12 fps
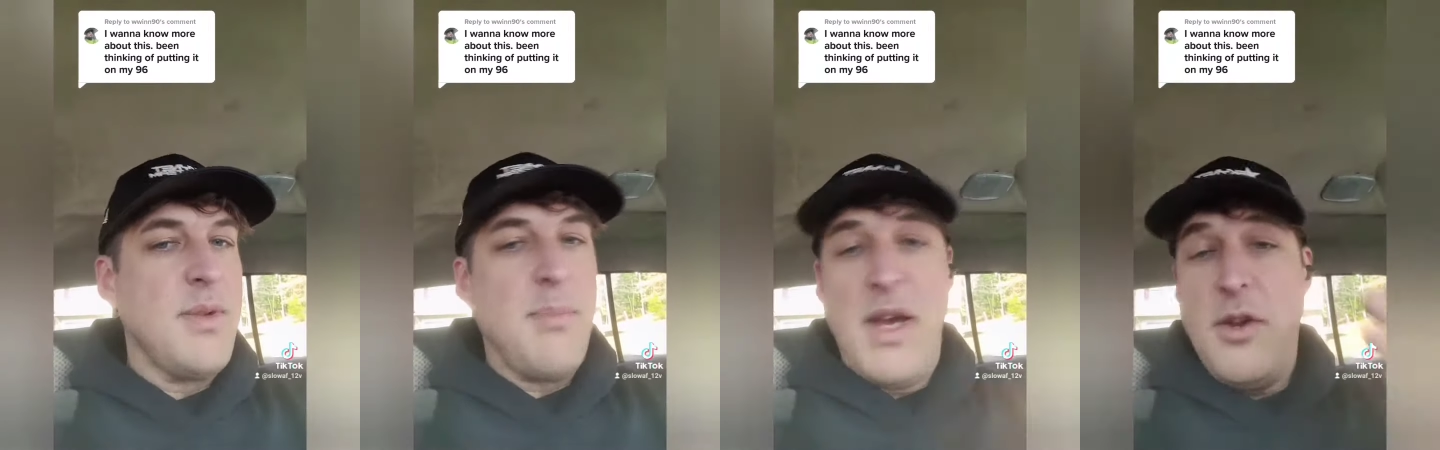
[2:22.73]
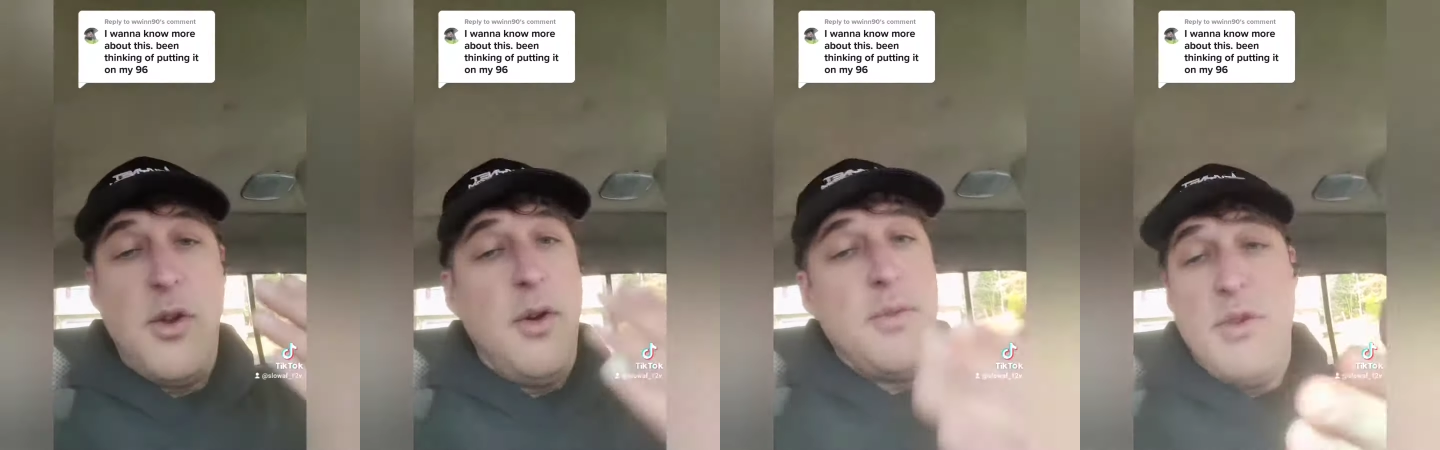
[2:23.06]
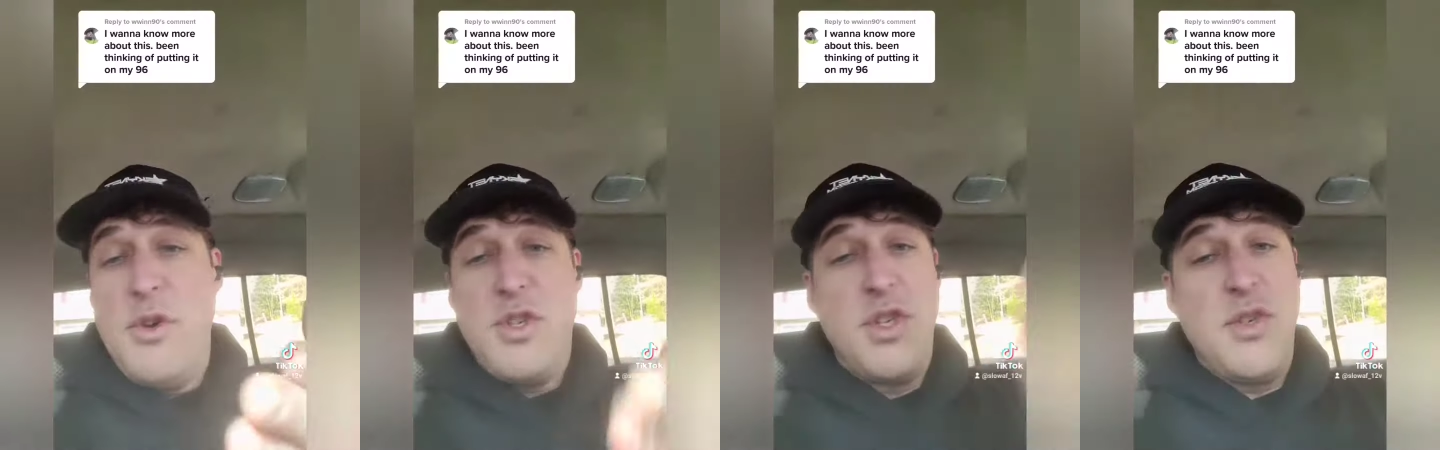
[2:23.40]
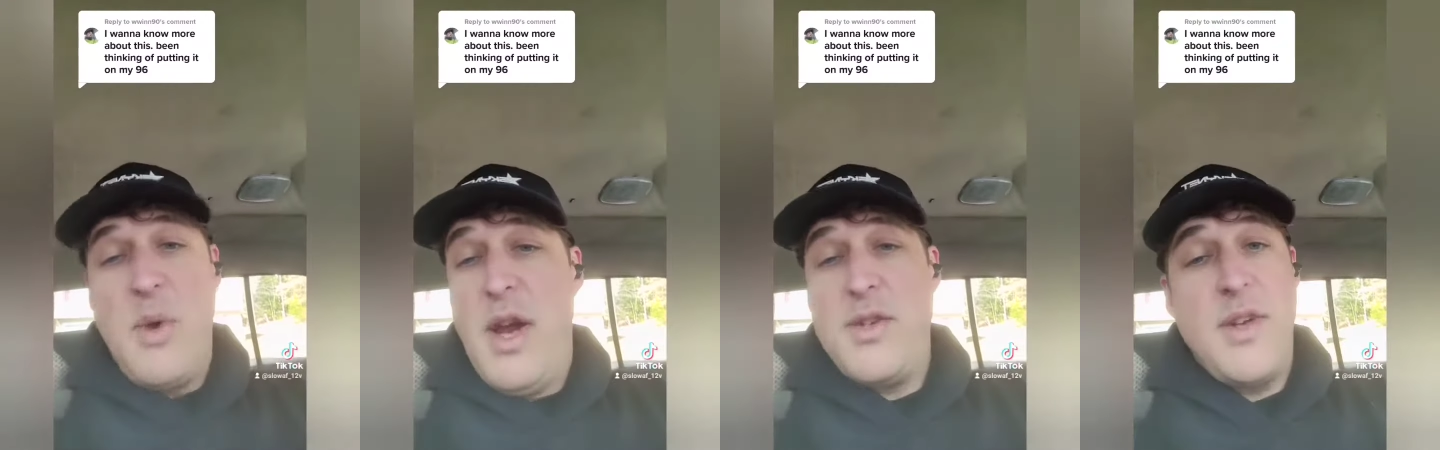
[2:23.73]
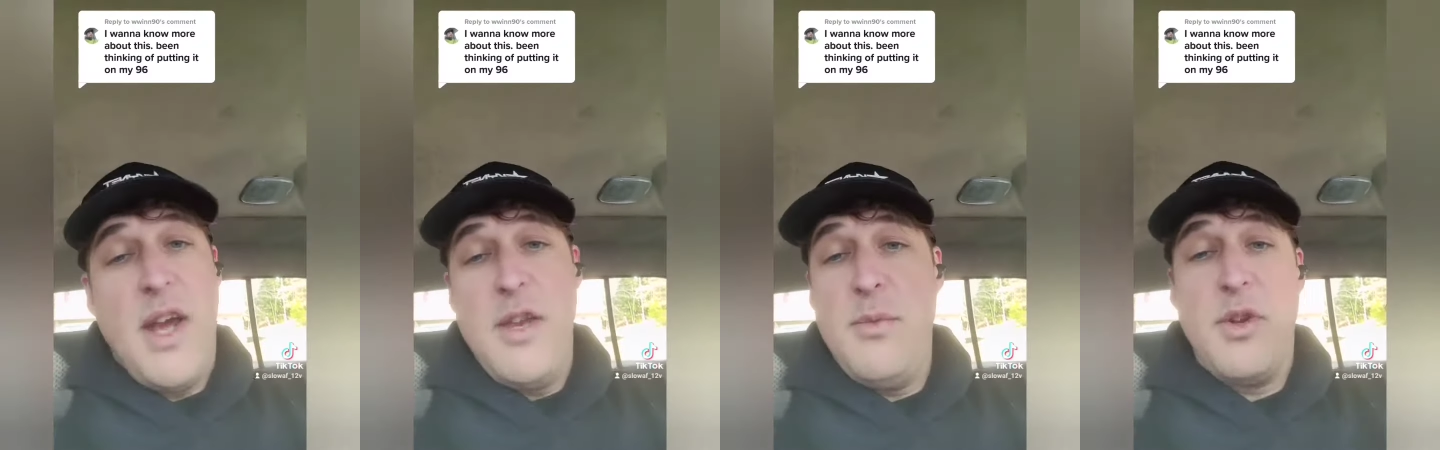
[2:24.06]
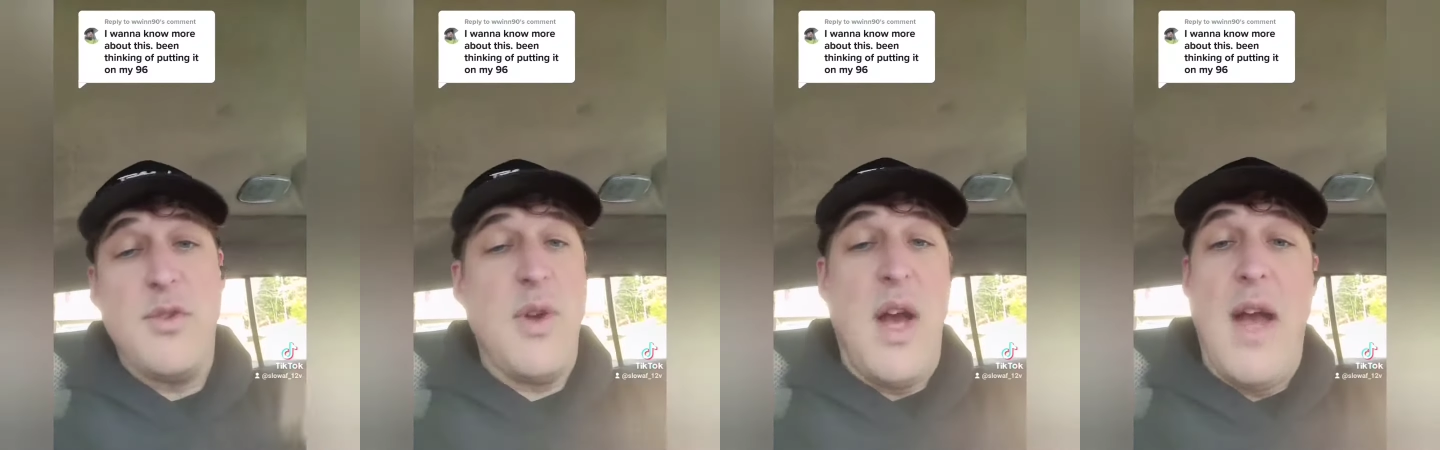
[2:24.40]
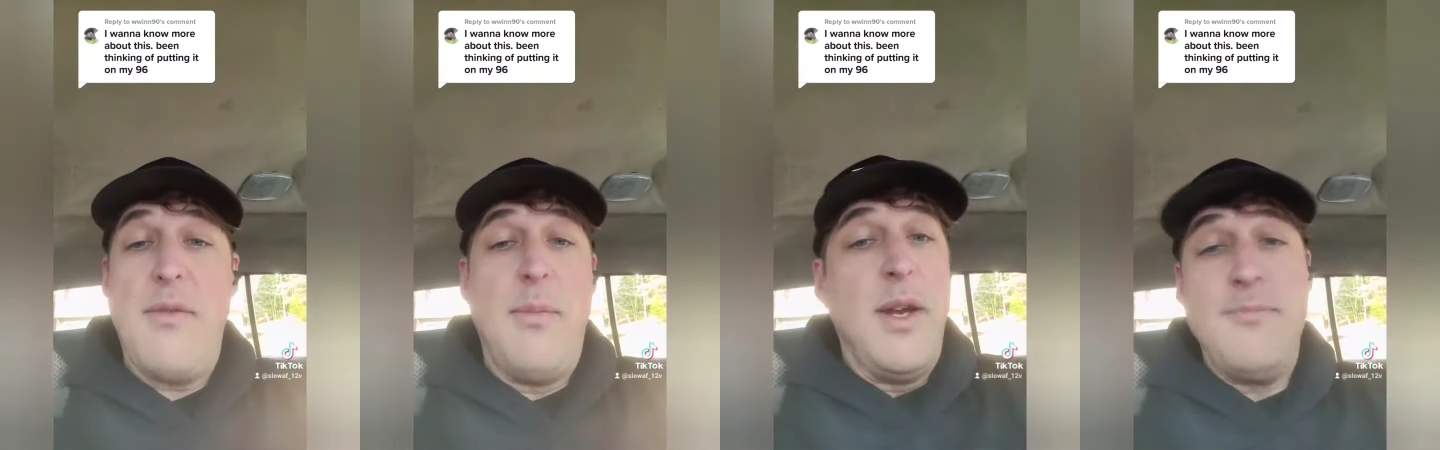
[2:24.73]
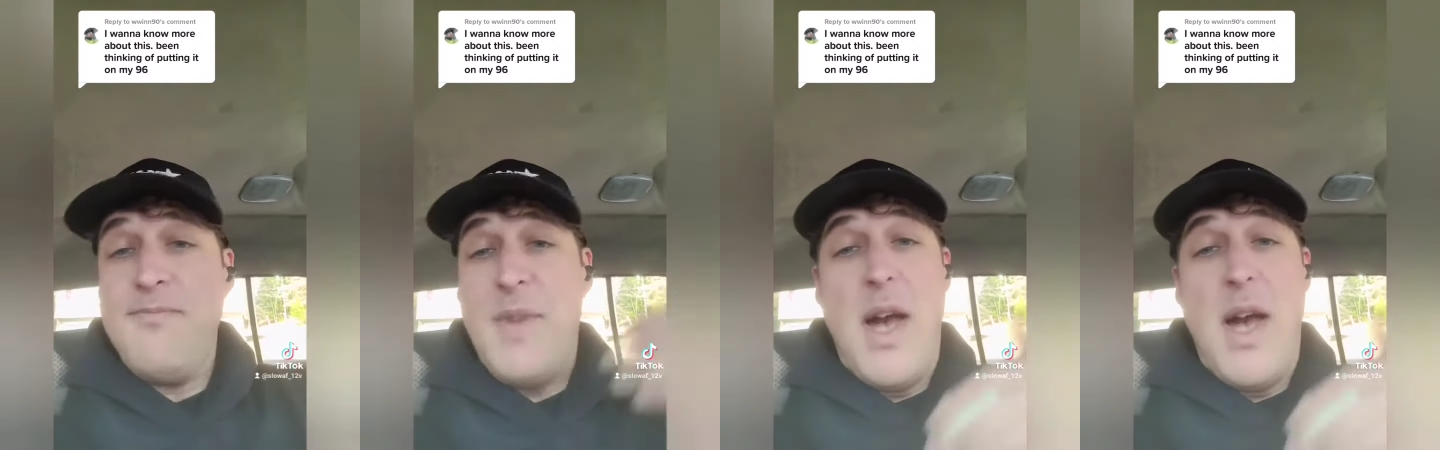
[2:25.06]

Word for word: depending on your situation, how you want to drive, man.